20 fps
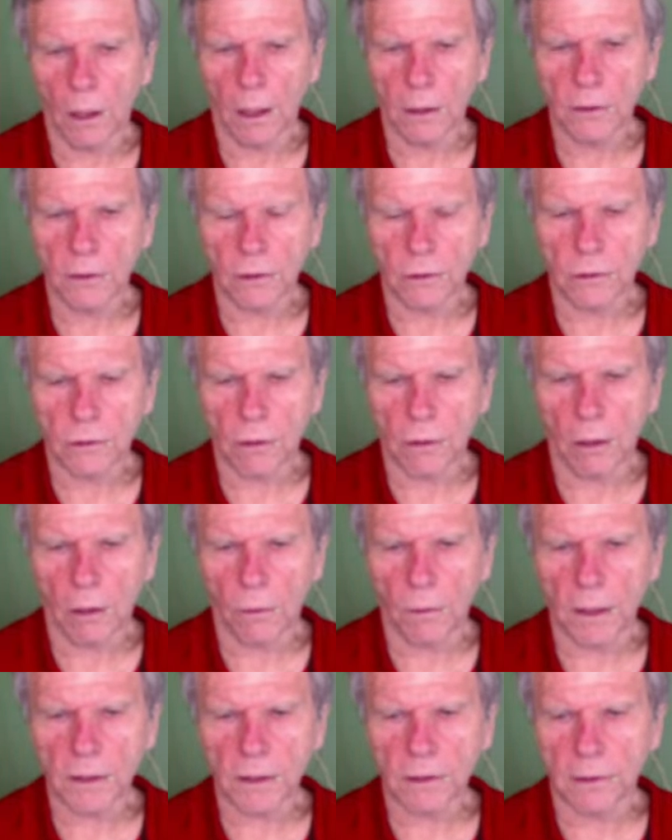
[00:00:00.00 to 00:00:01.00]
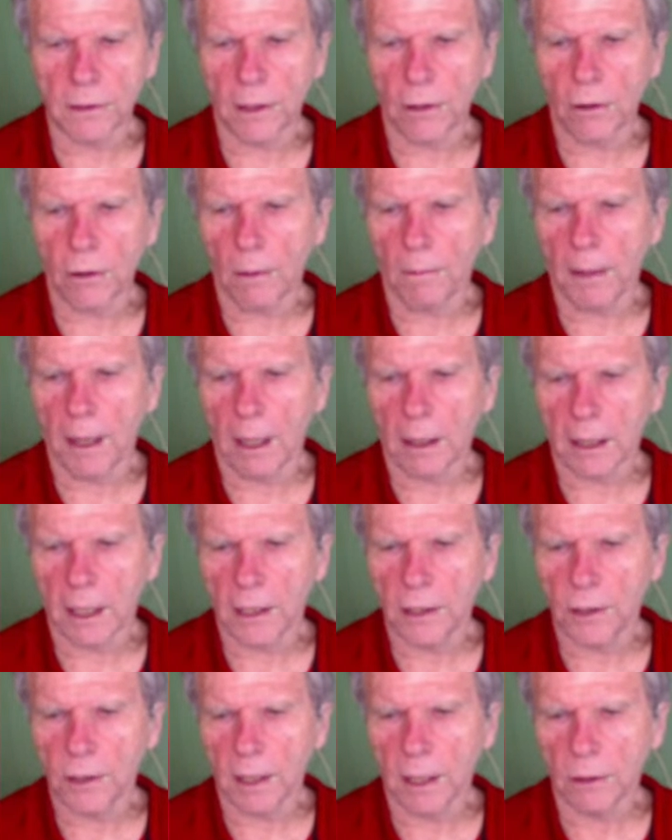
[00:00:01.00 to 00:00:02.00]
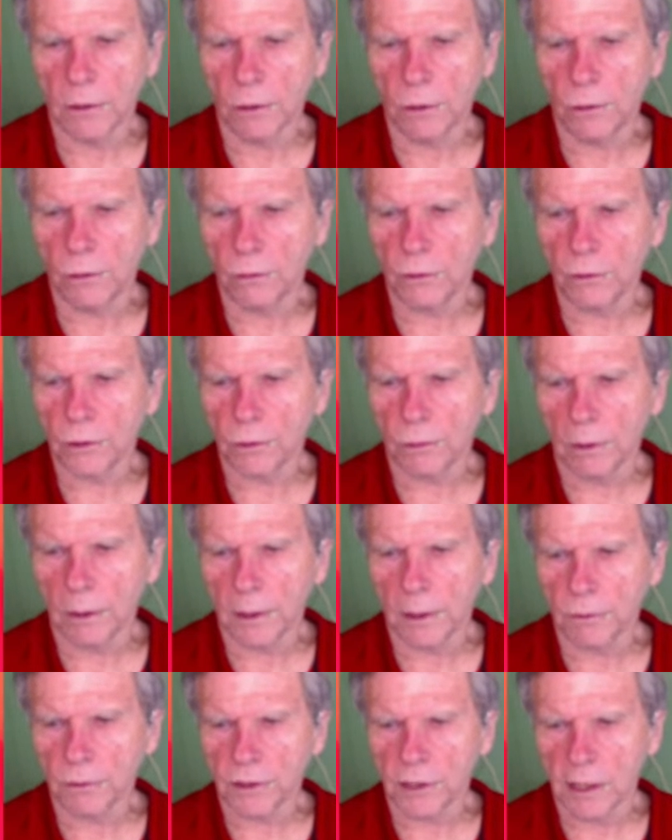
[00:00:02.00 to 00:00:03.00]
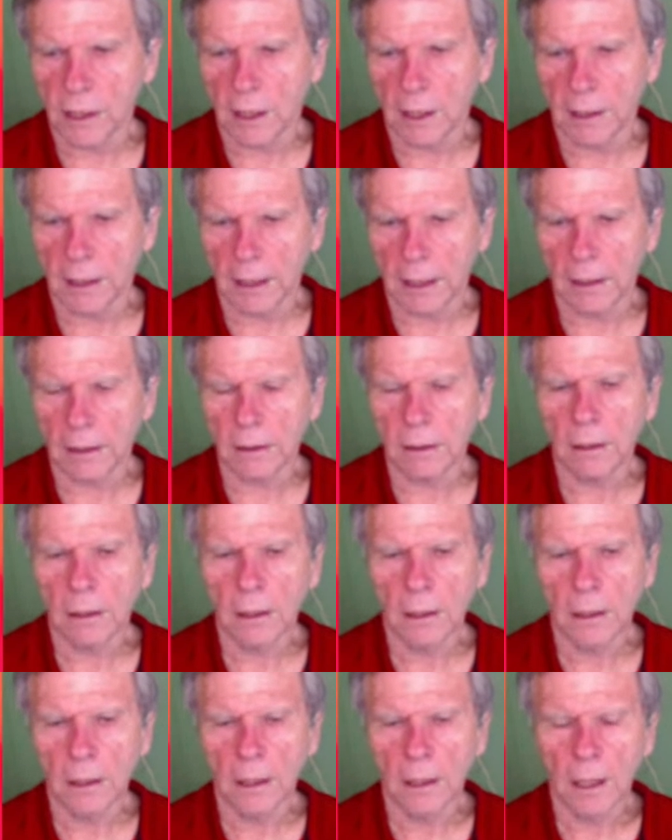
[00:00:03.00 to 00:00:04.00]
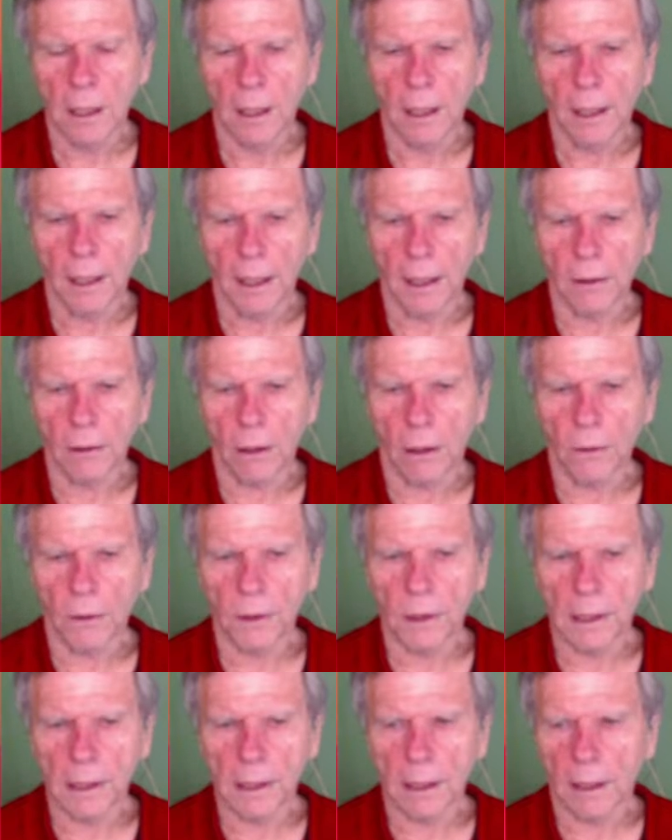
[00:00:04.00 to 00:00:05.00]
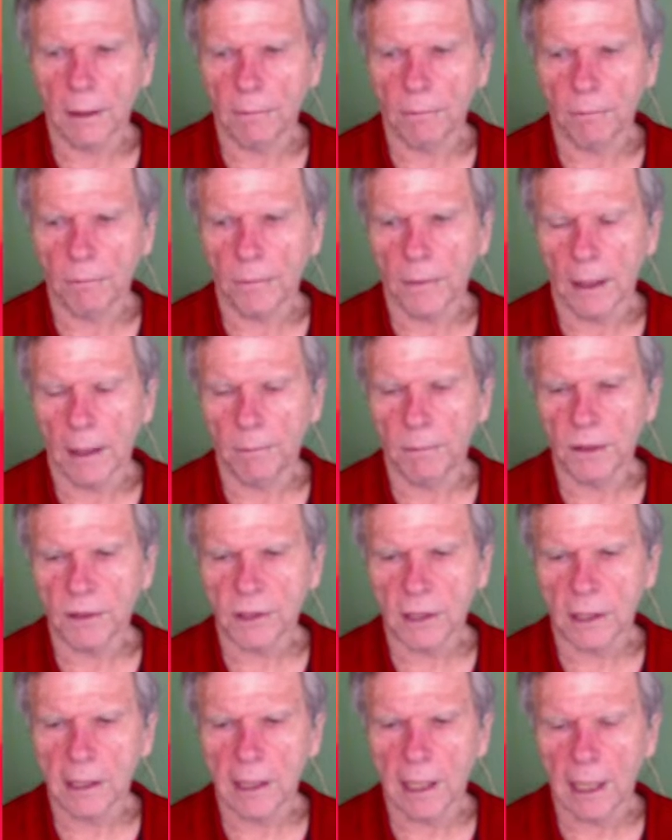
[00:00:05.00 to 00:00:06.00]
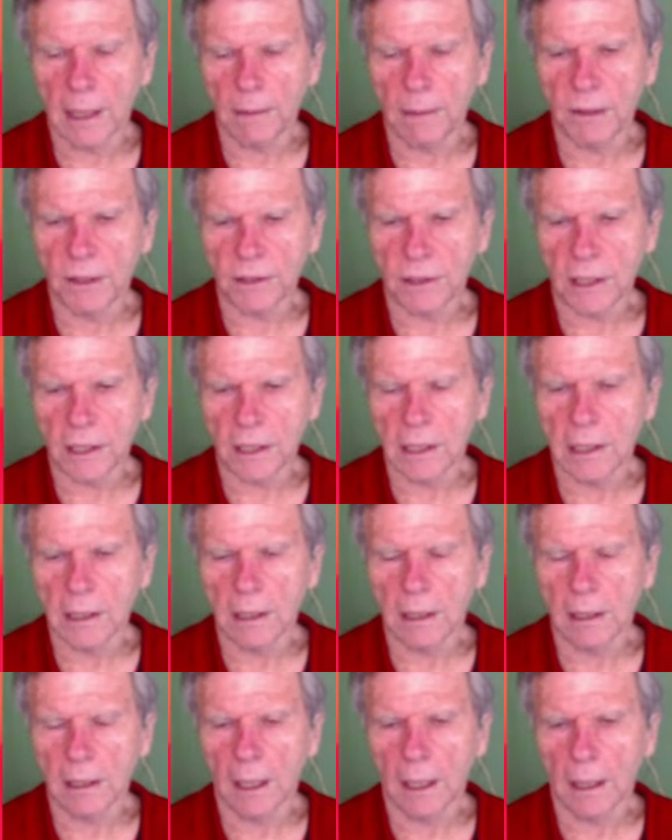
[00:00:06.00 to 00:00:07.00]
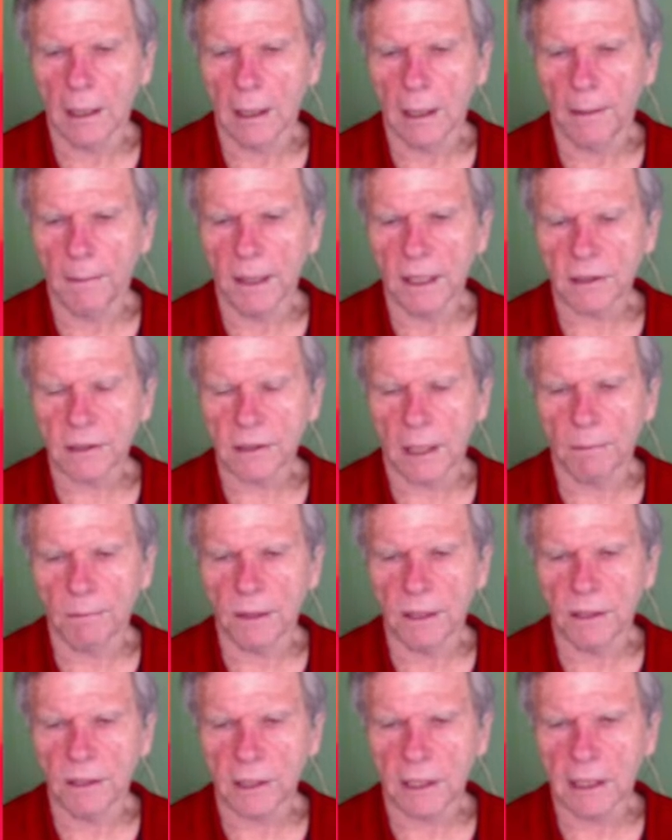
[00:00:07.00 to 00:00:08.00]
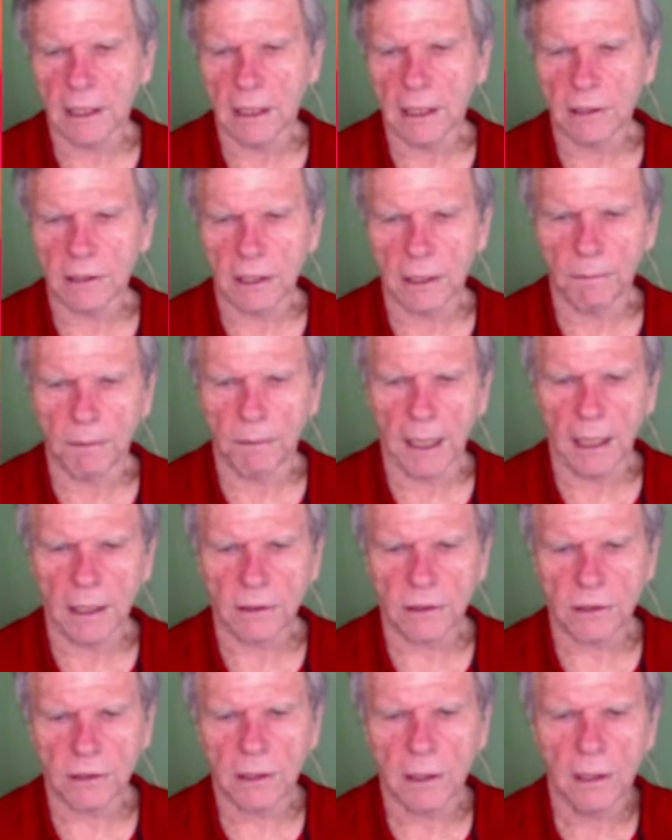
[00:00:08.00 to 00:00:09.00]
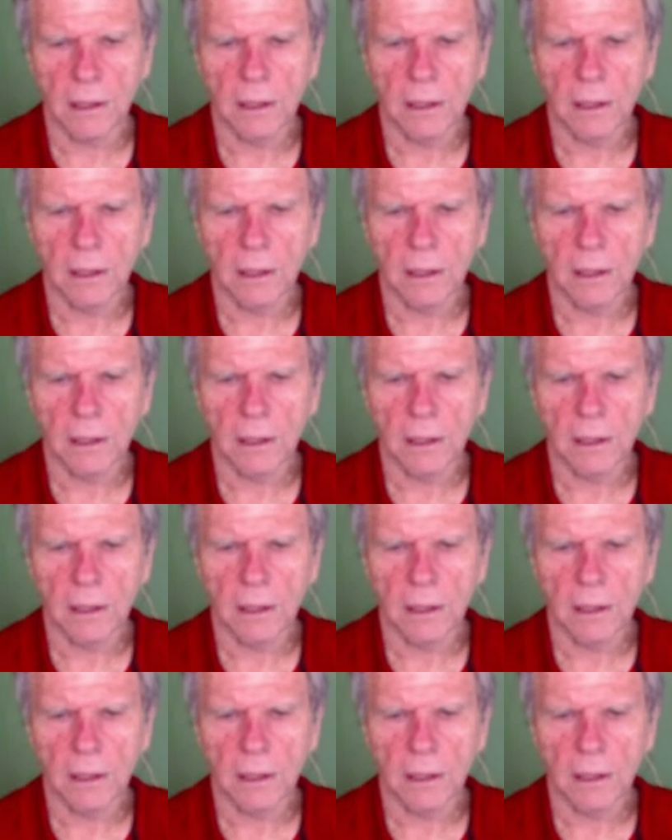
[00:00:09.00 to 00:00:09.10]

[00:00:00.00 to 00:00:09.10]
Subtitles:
just saw a question there about, can you get news? Well, here's CNN and all the NBC, ABC, MSNBC, CBS.